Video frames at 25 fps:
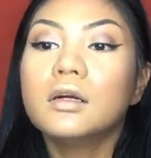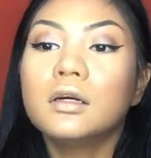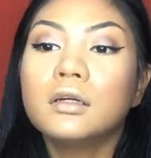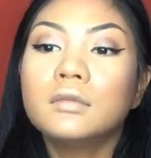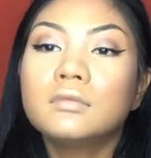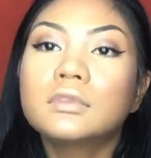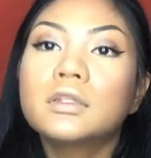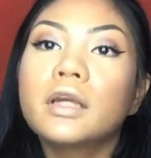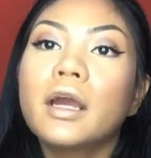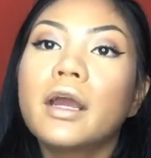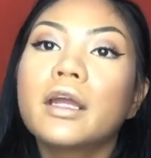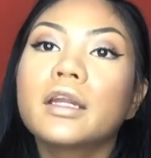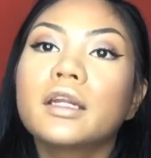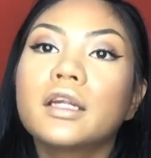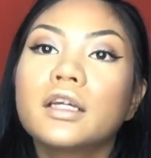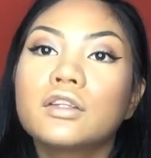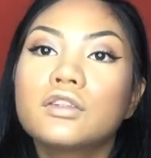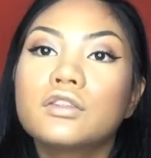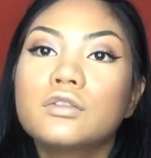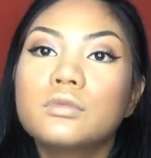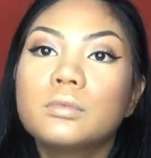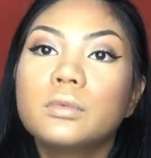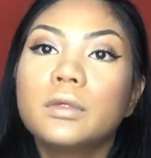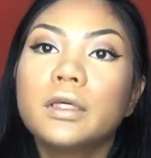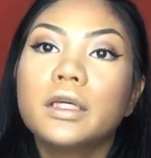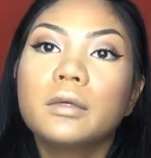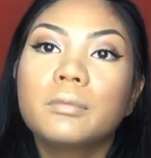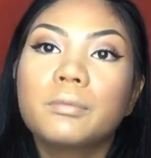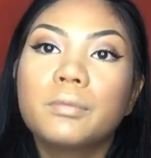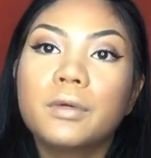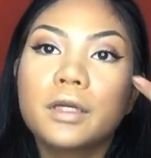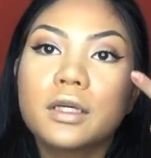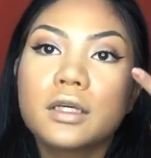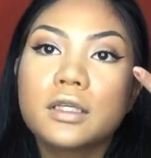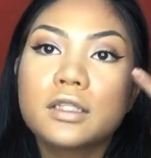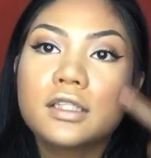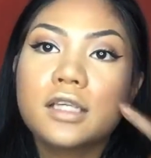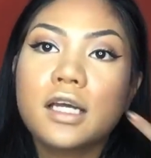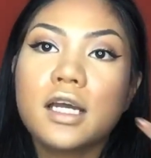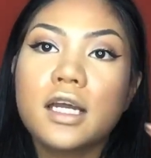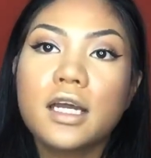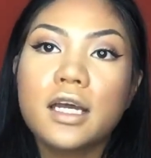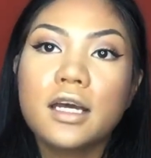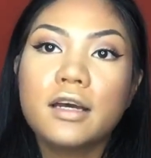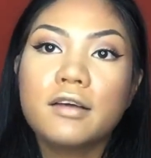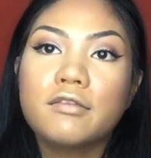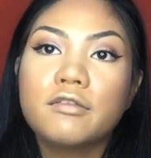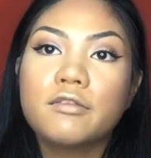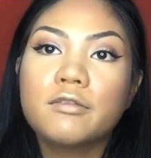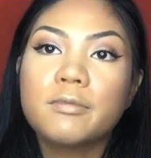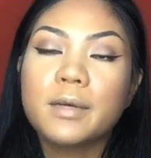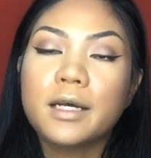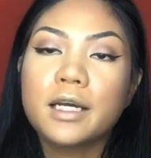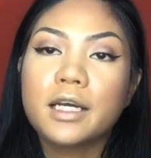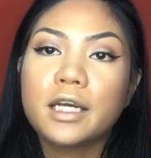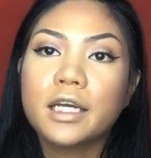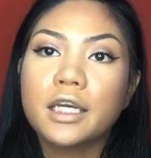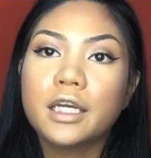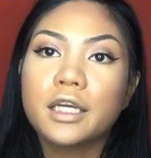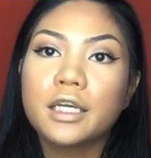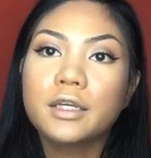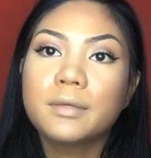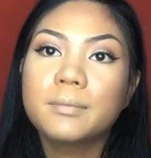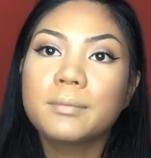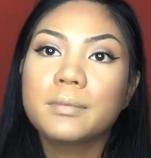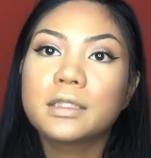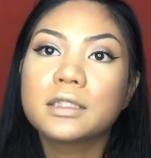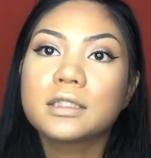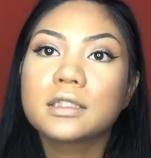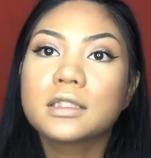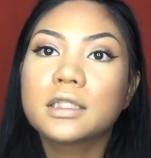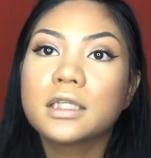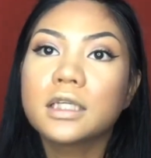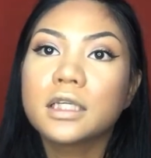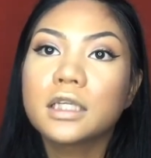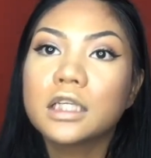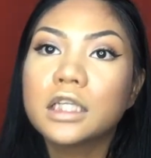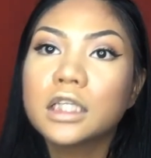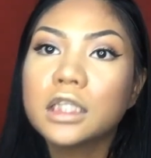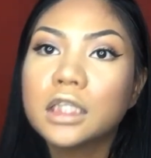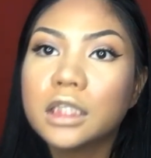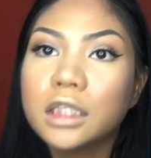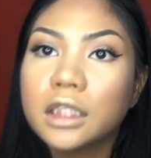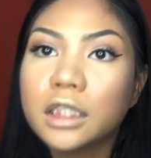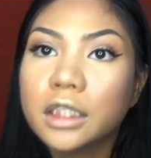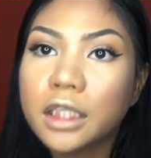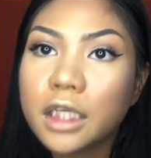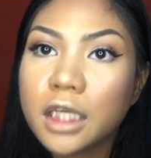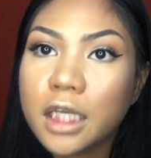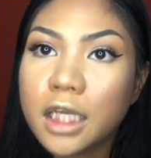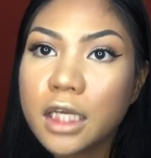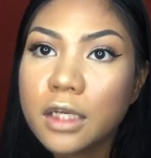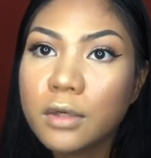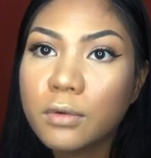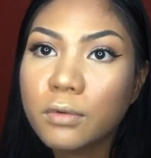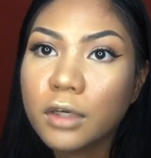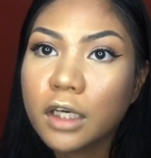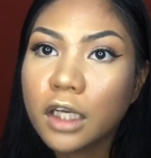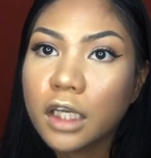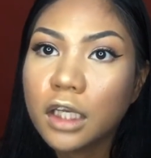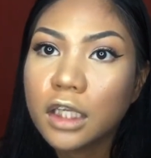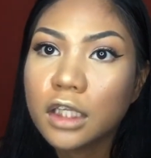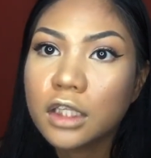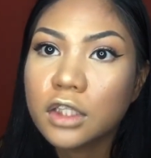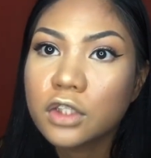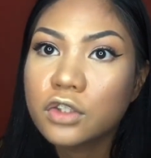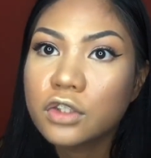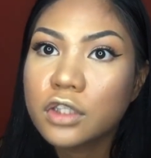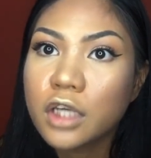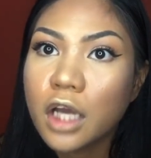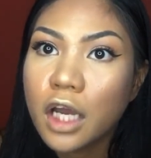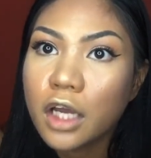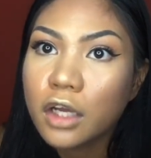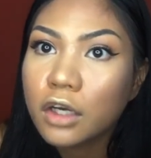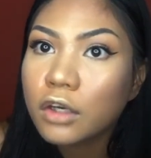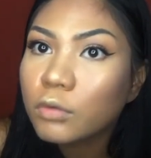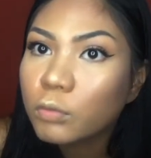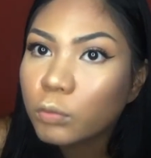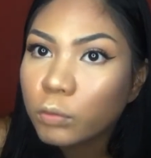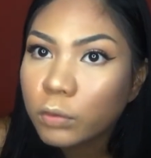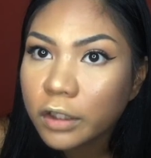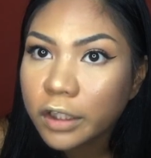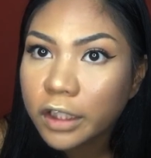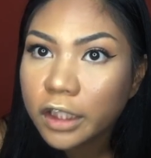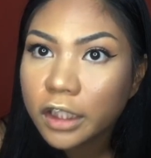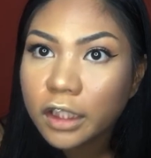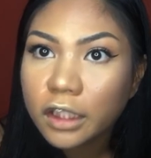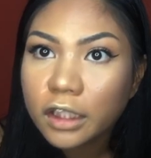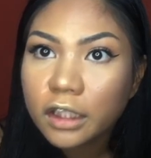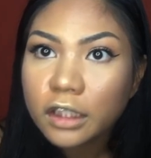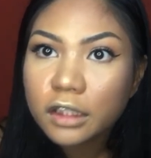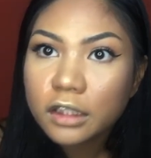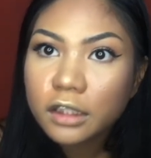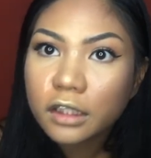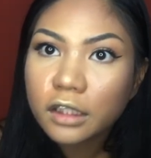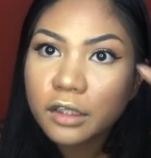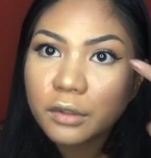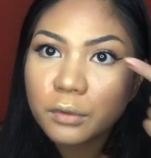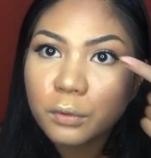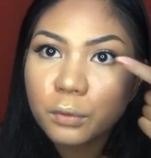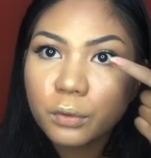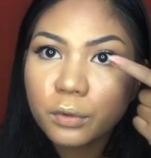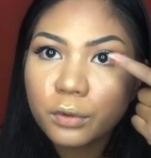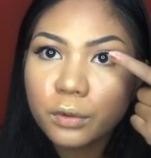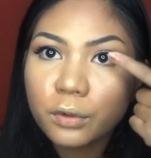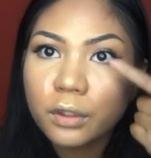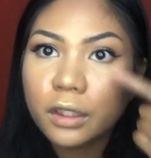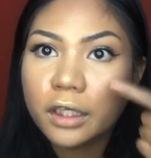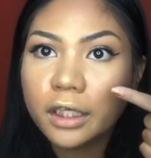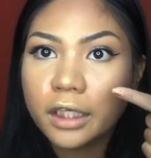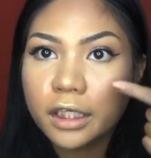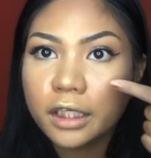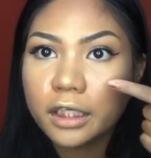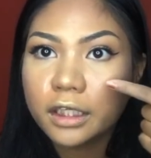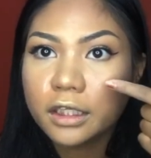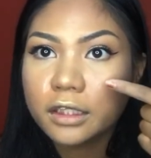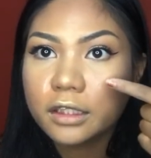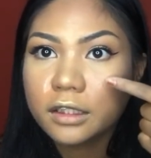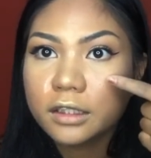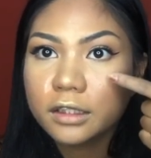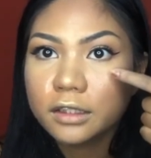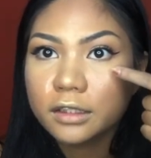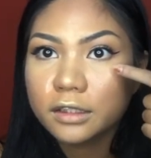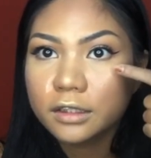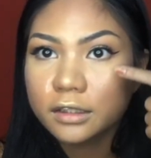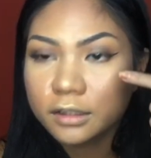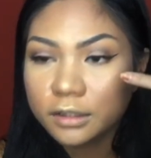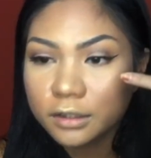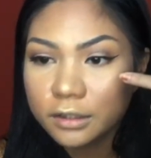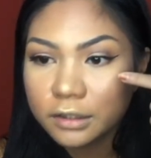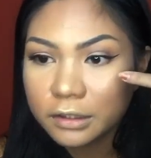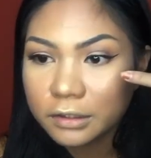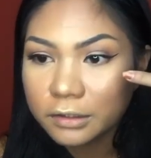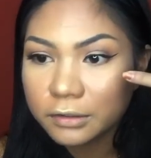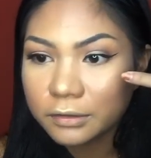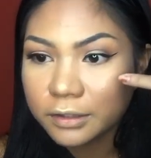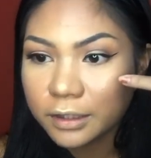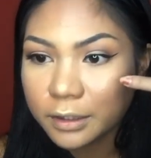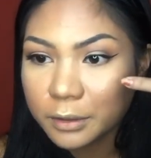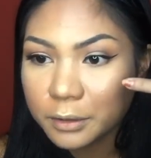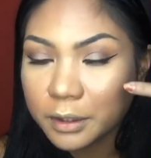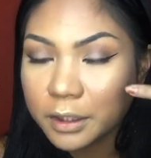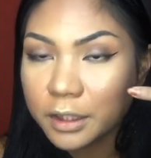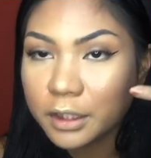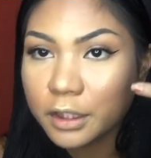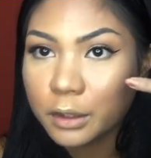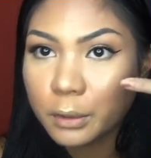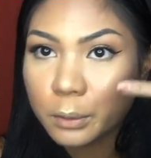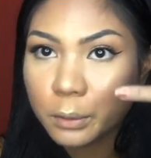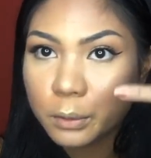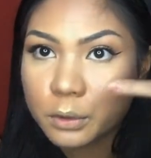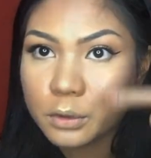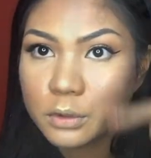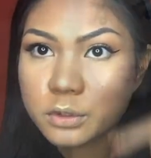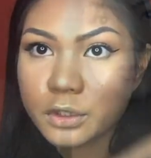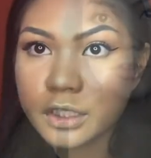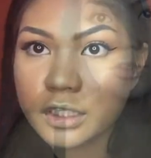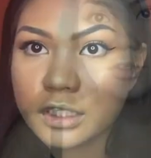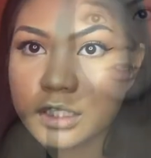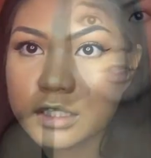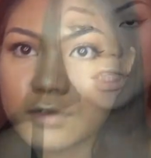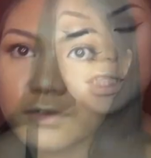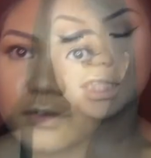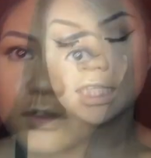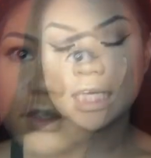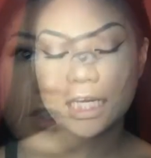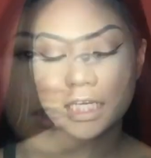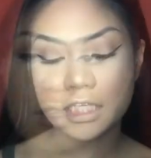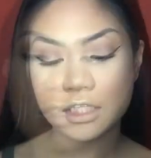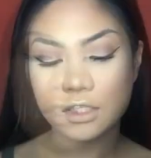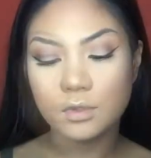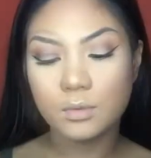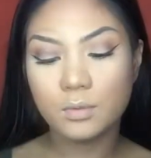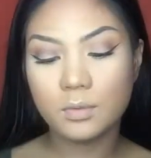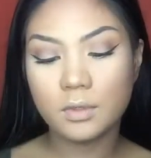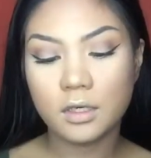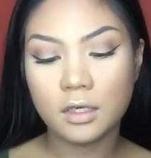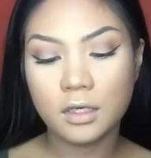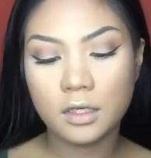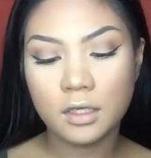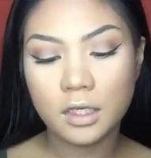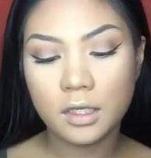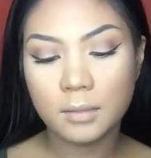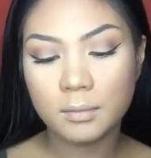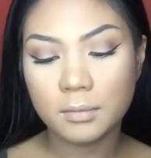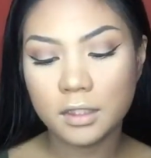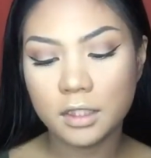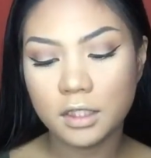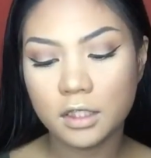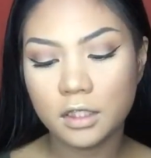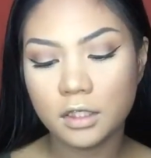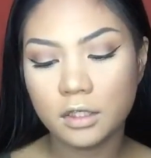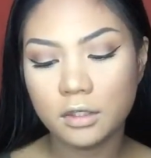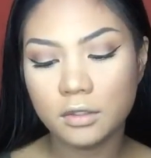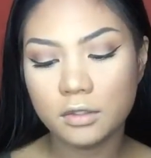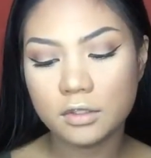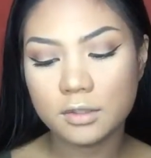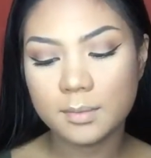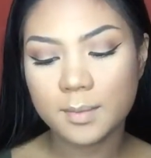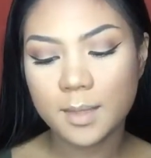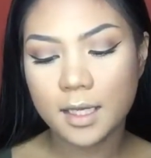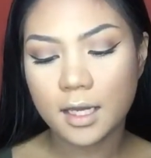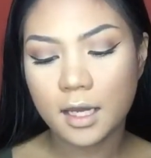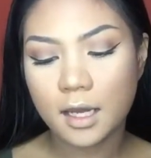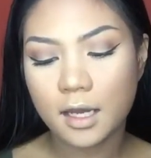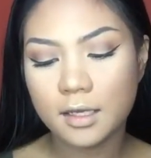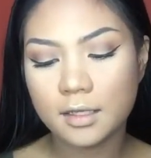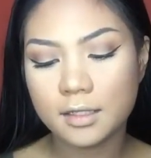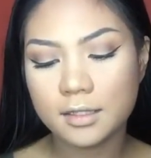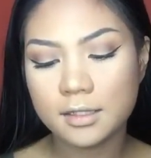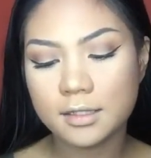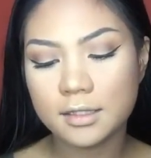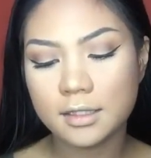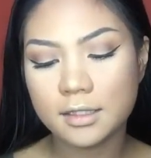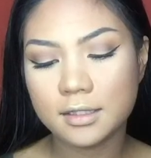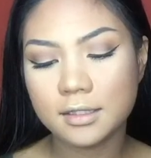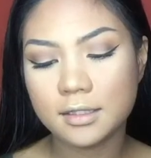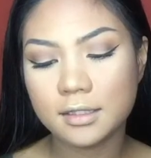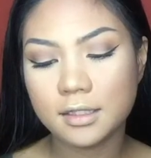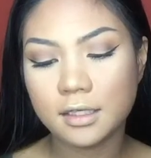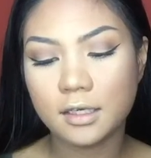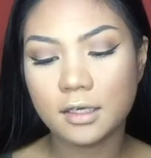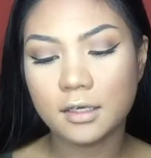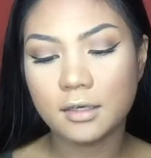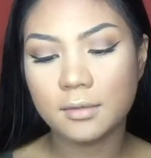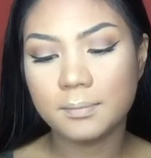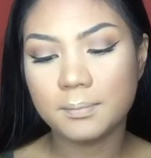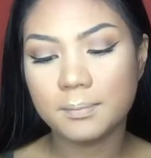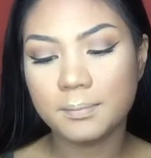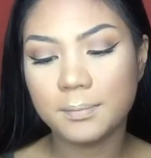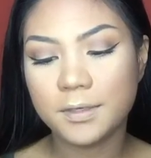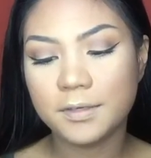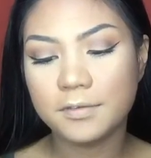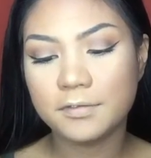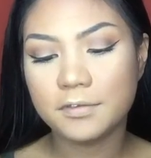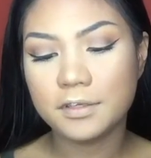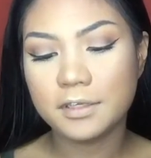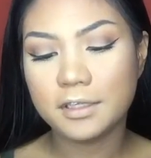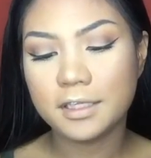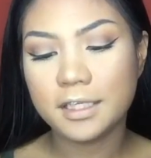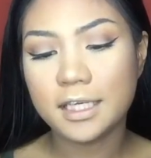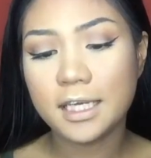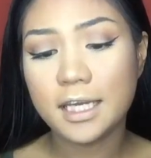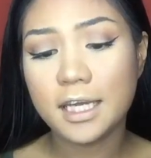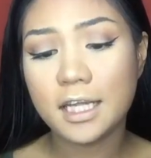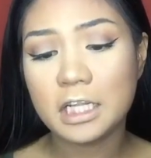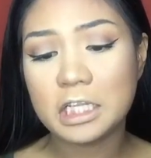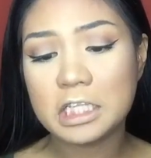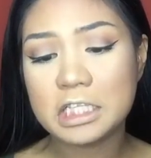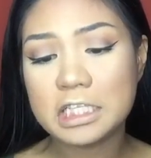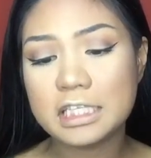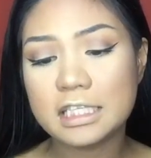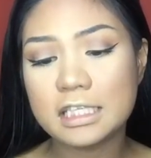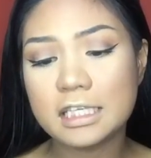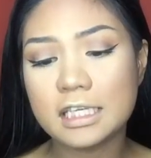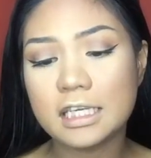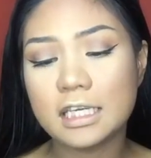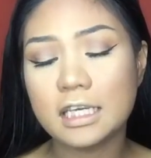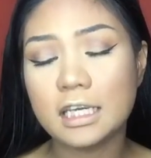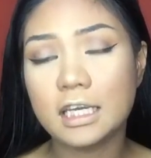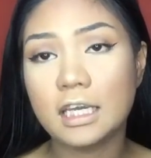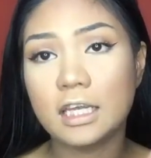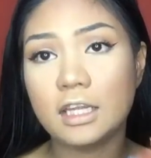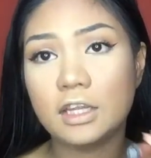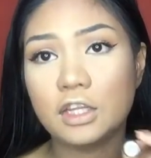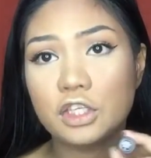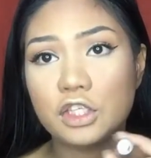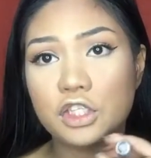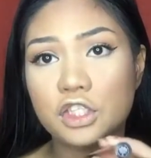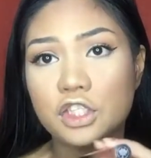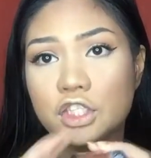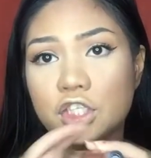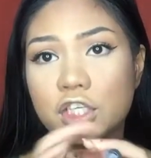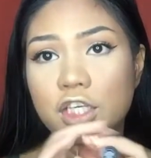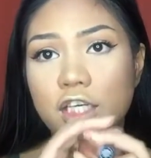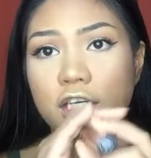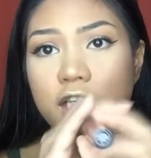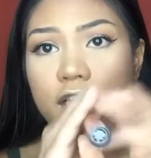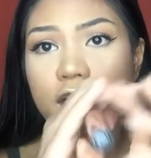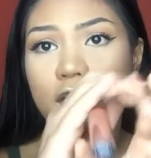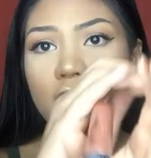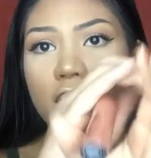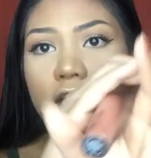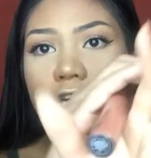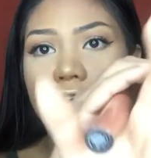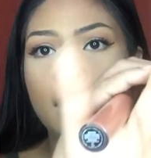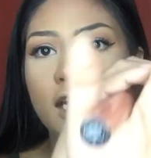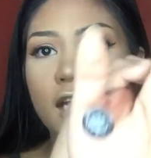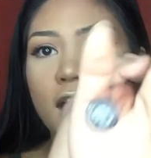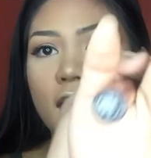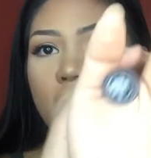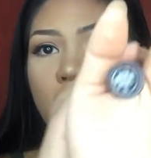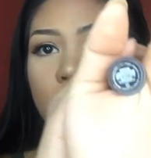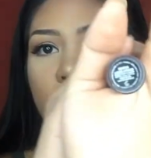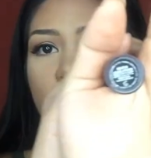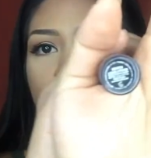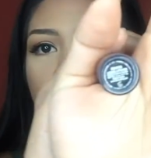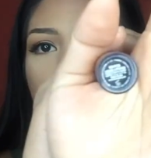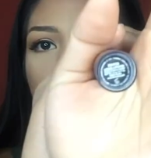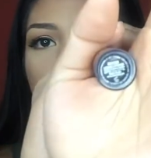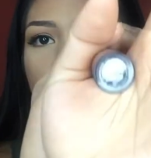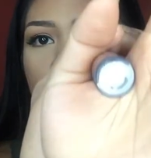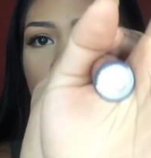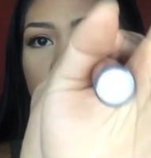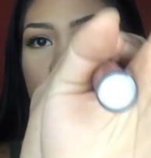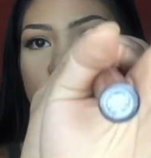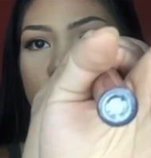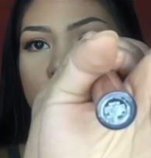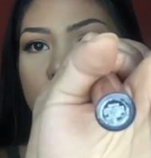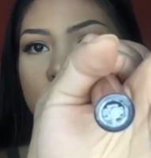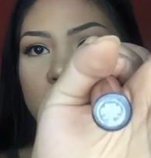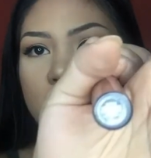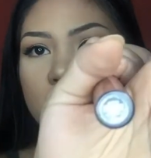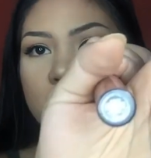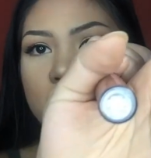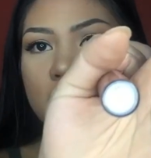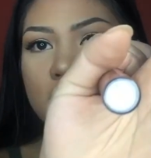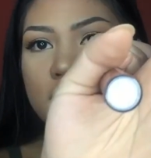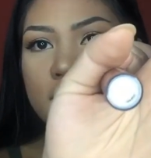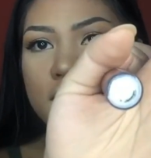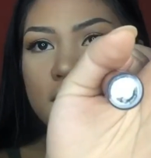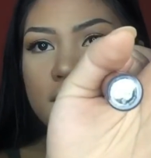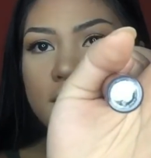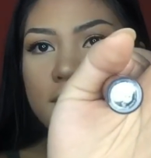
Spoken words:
I'm trying not to blink because I have my mascara on, and when I try to blink, it will like go down here. It will transfer. For the last one, I'm gonna use my Anastasia Beverly Hills in the shade Ashton.